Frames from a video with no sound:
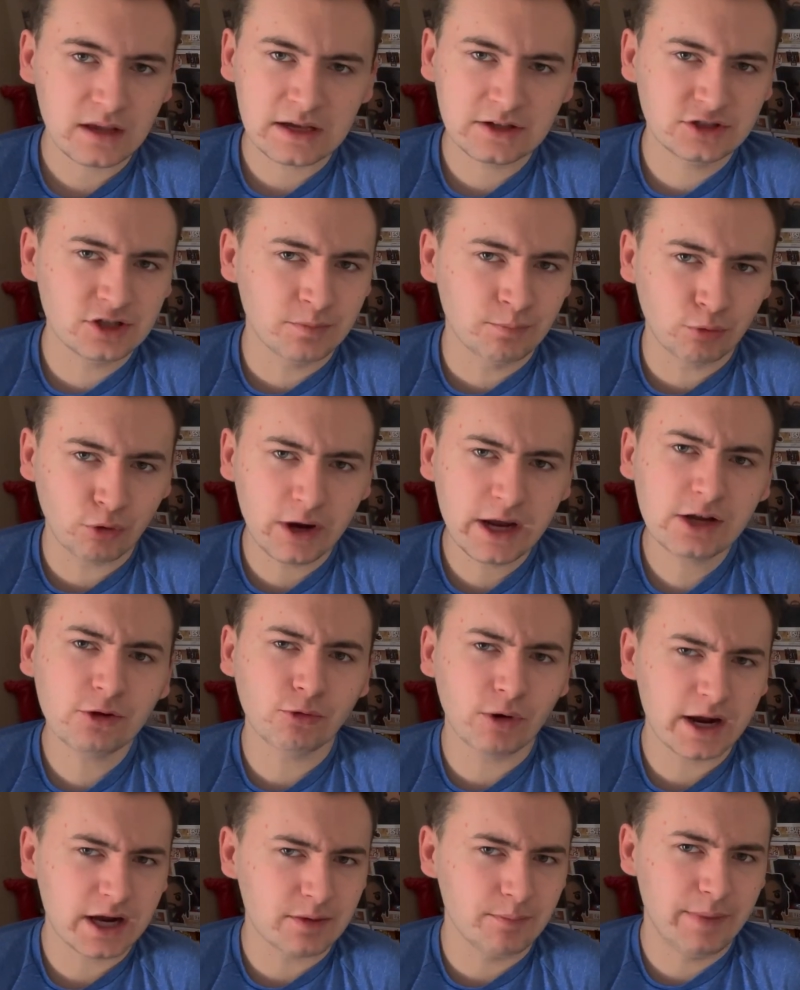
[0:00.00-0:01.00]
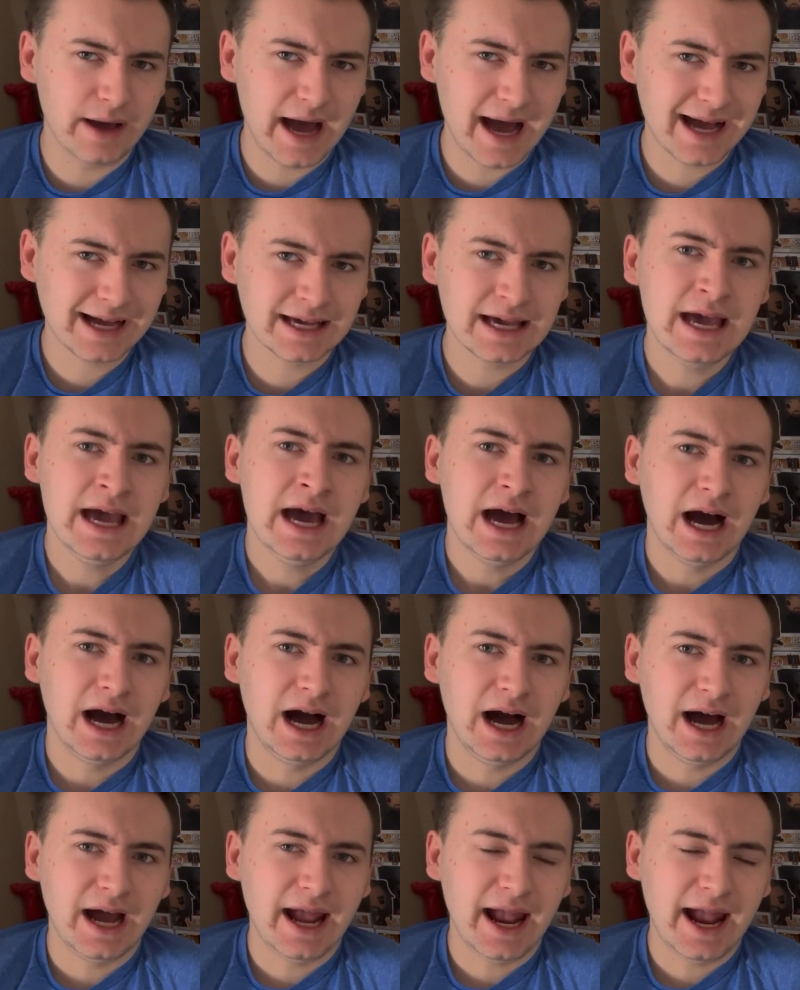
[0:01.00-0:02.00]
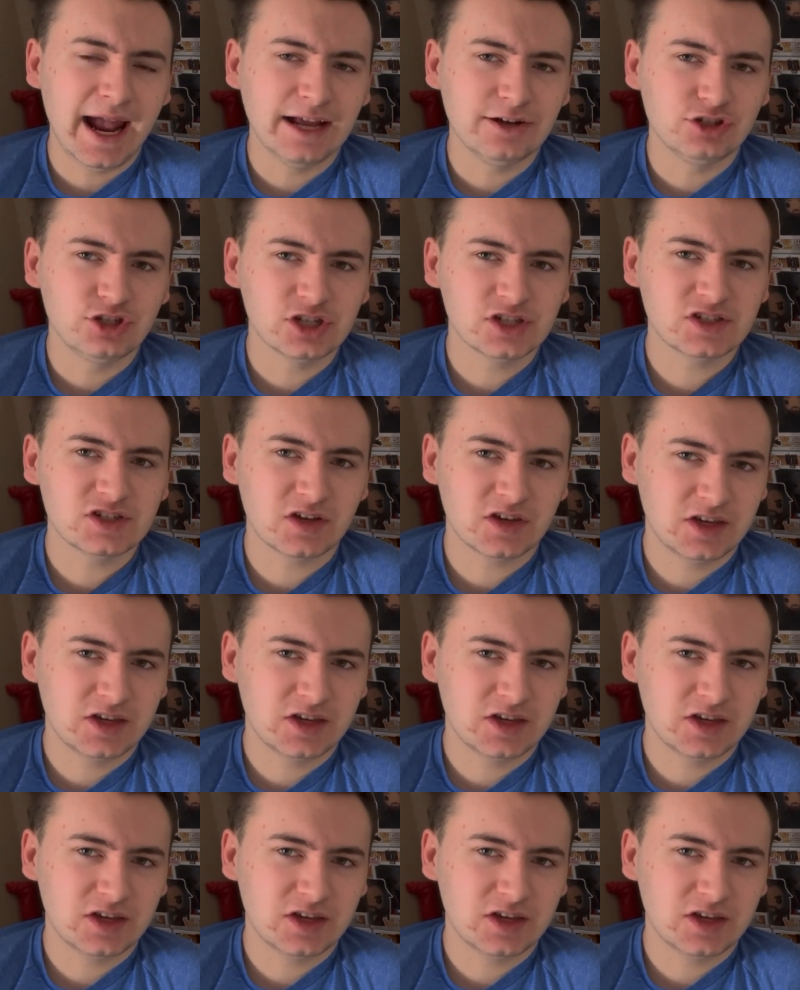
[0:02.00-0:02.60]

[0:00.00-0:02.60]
to bring Rick back and just to